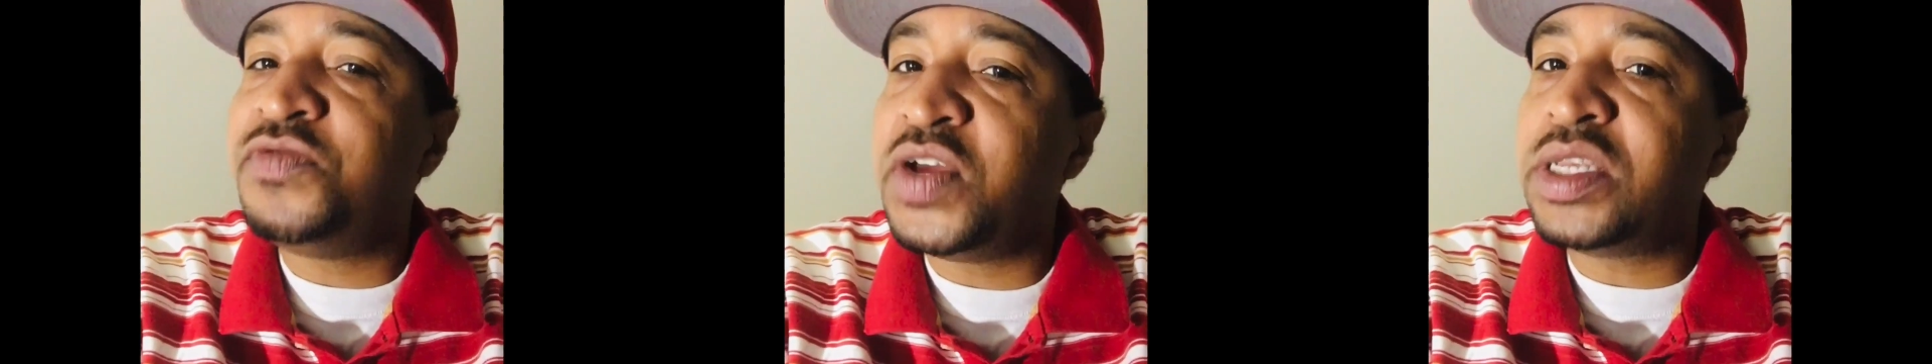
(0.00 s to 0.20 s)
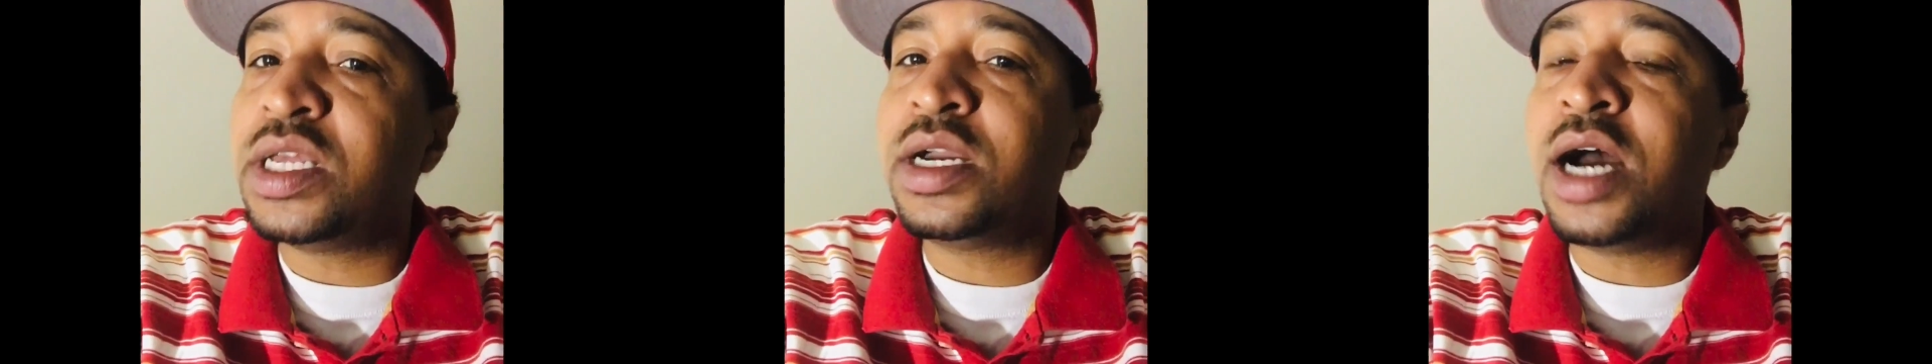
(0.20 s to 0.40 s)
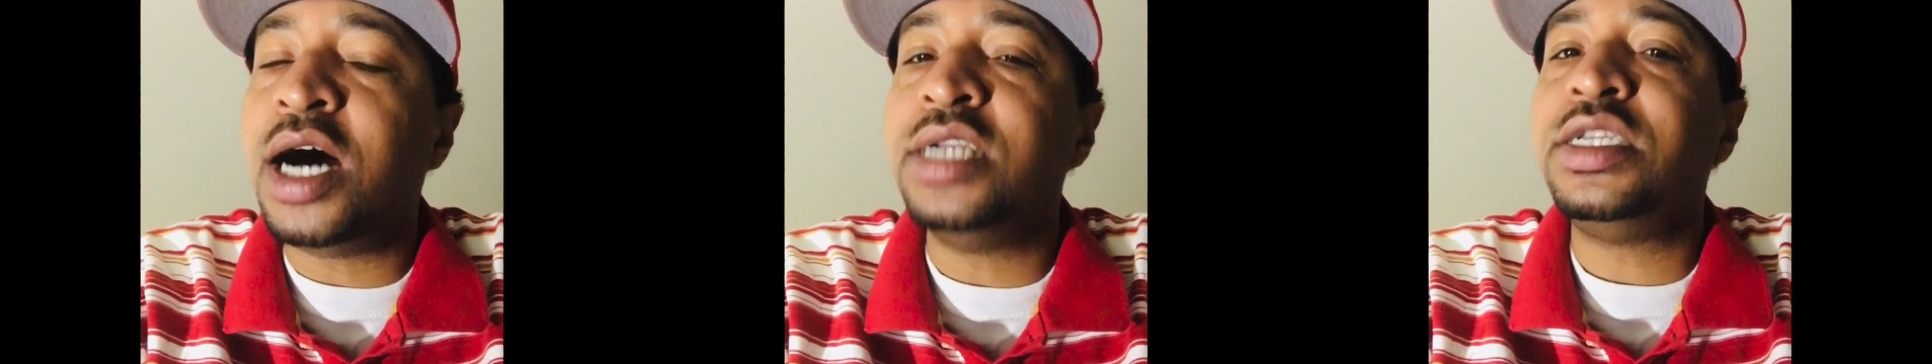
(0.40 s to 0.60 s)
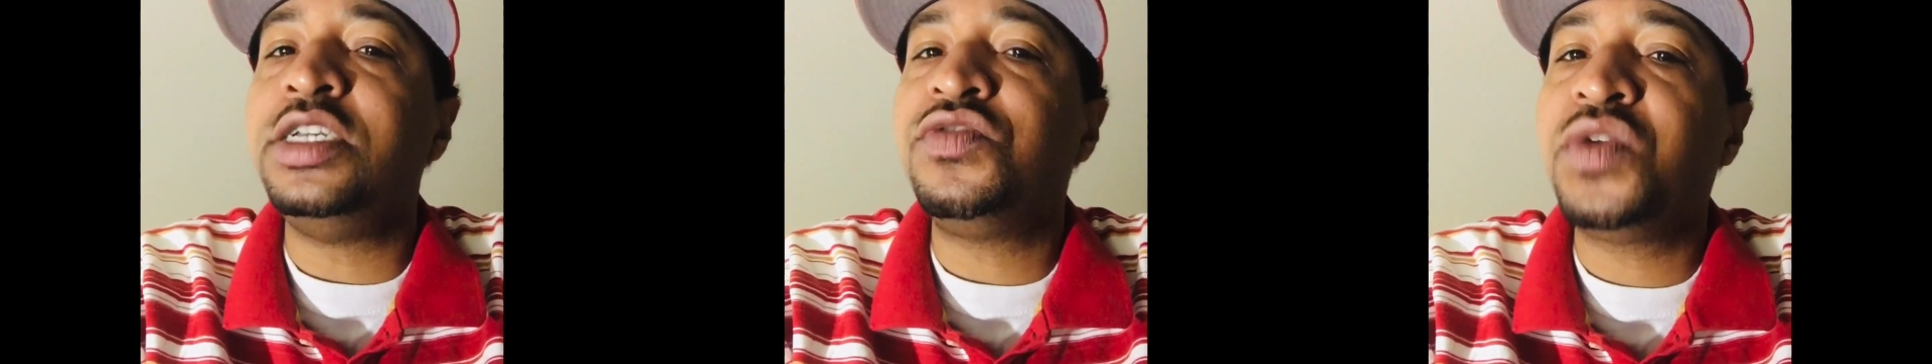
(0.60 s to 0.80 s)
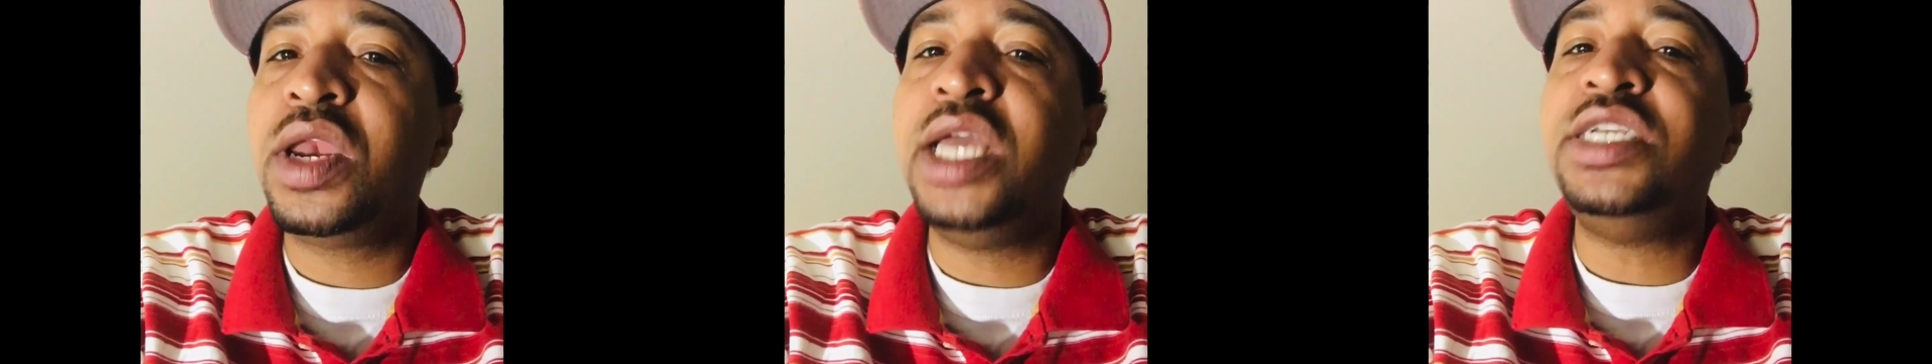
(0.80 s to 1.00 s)
Victor
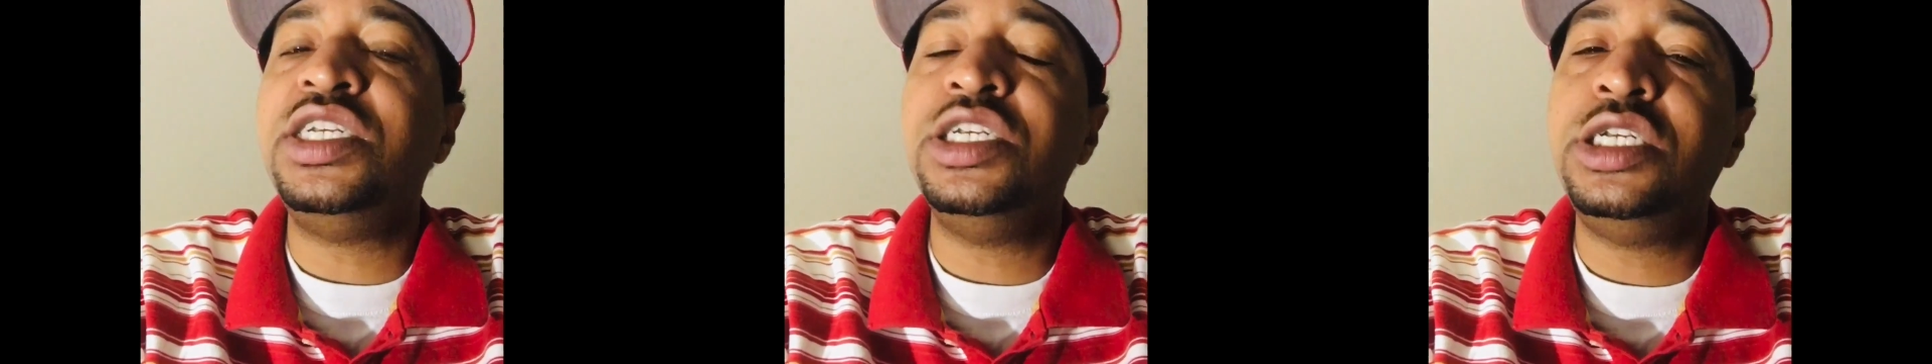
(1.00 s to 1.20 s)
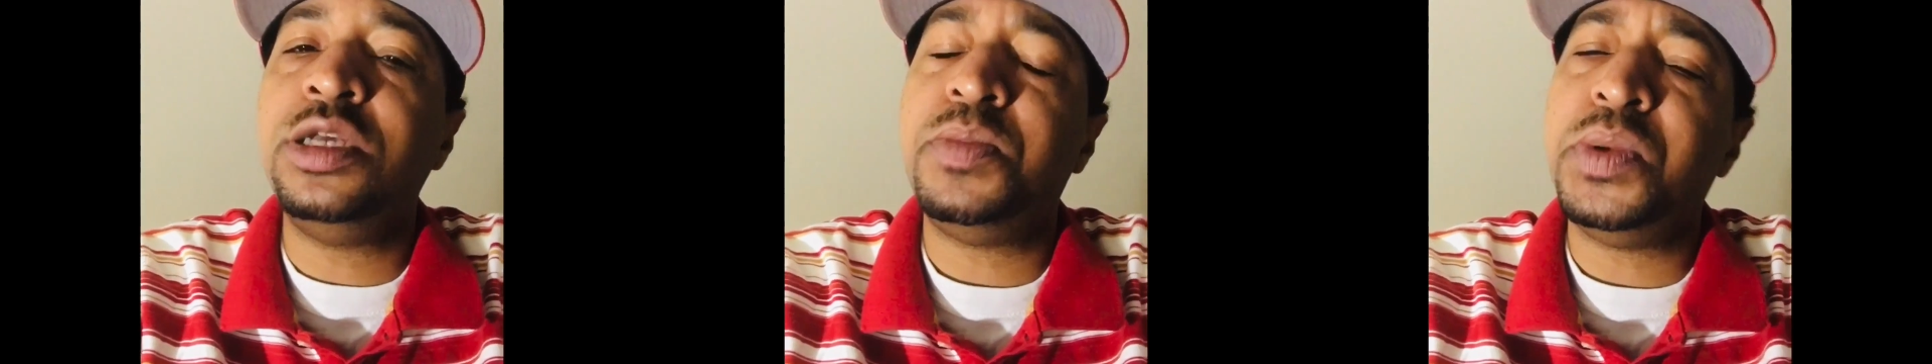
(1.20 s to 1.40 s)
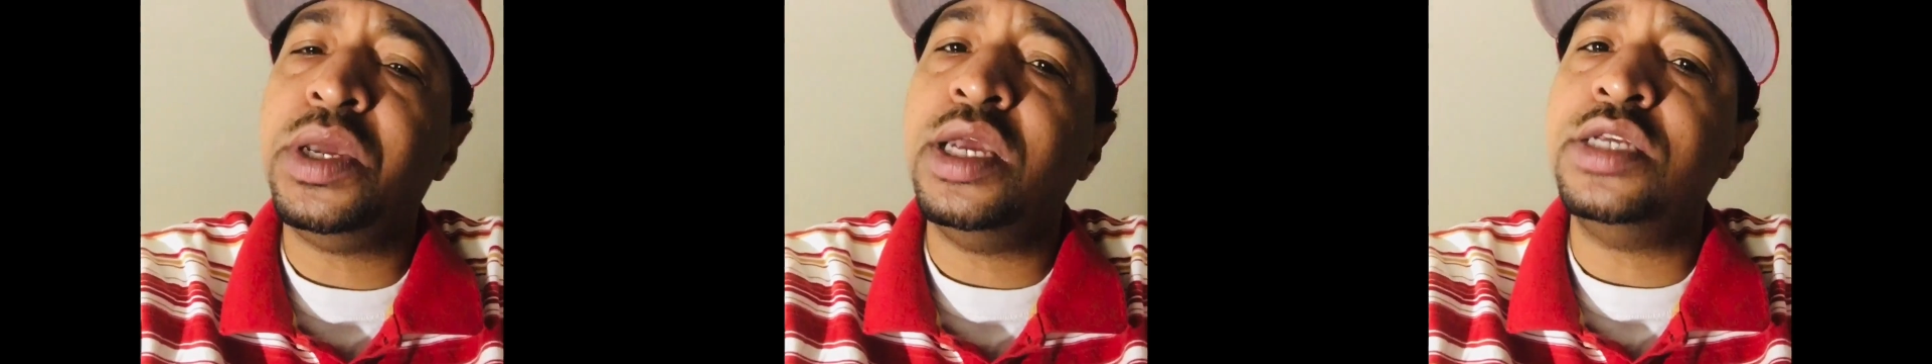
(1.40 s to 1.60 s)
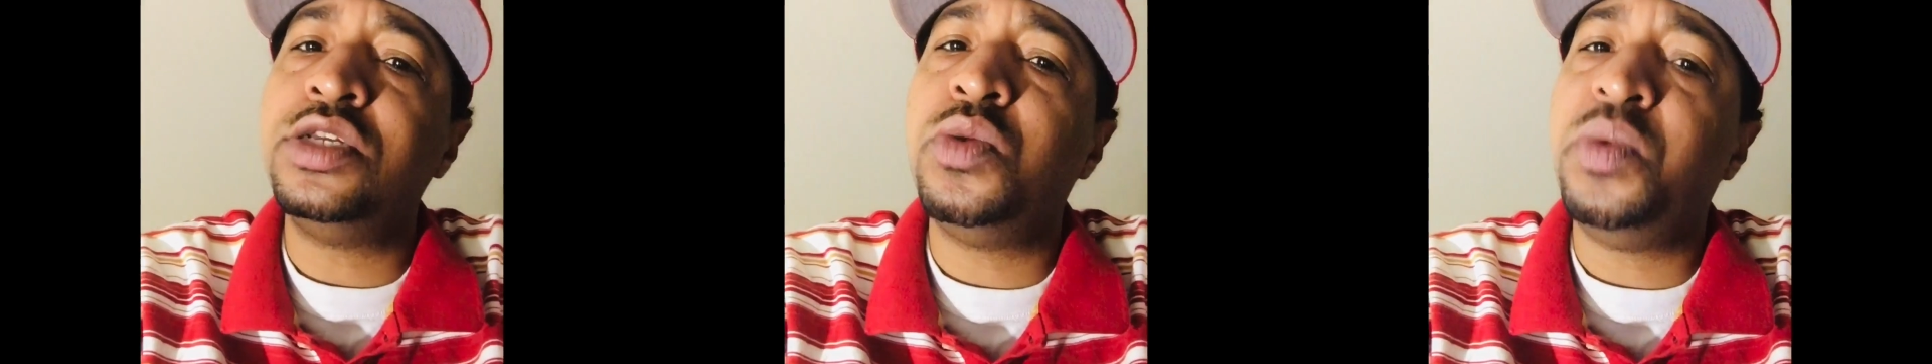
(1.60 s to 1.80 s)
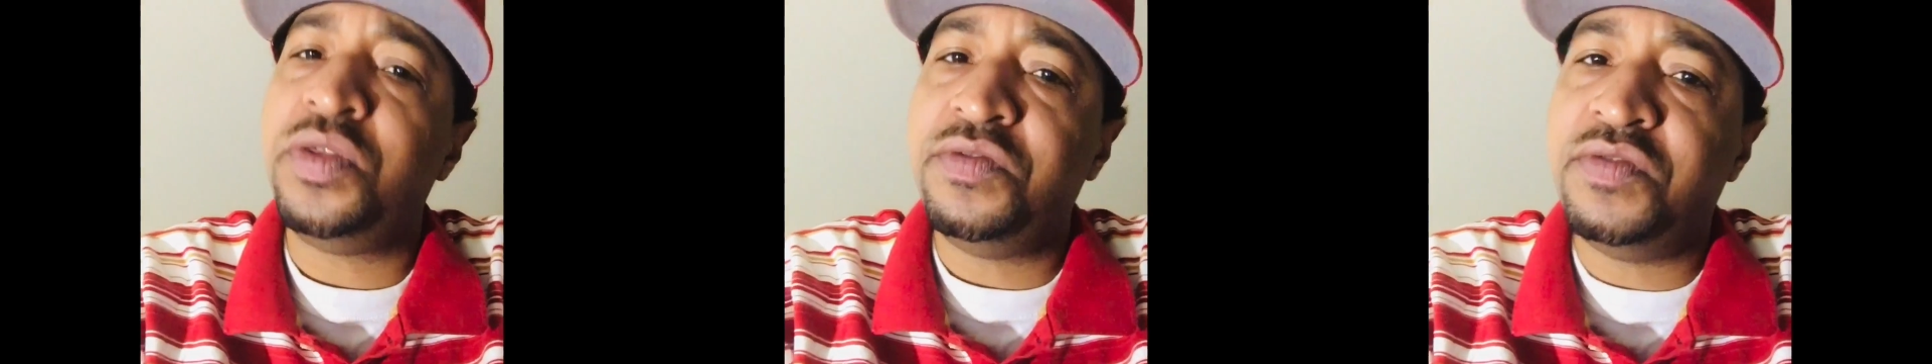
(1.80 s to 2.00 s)
Conte's relationship
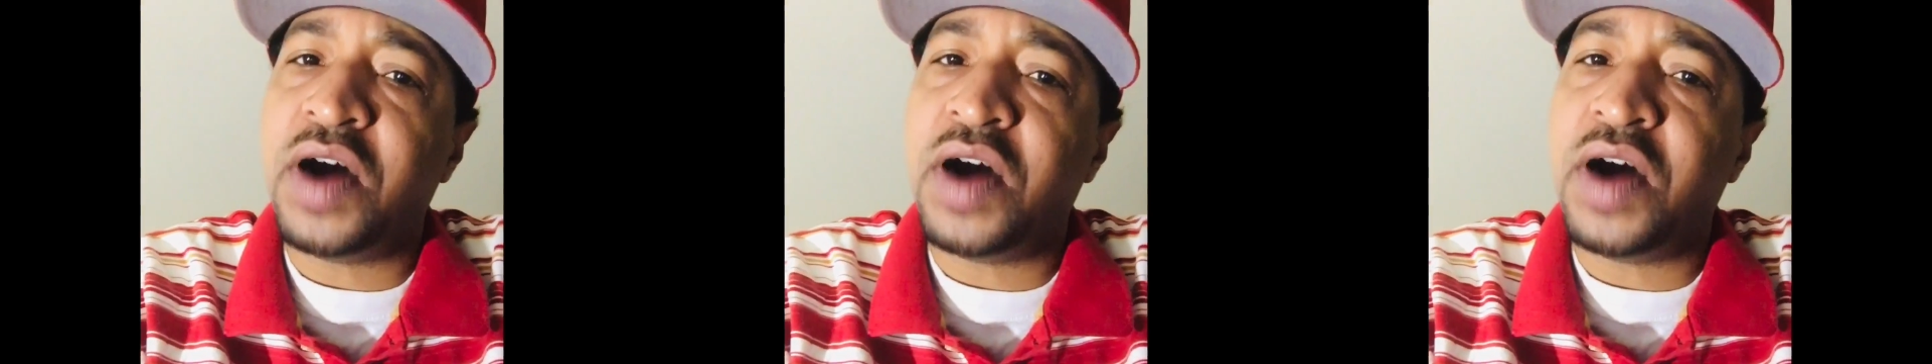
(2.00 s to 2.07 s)
is with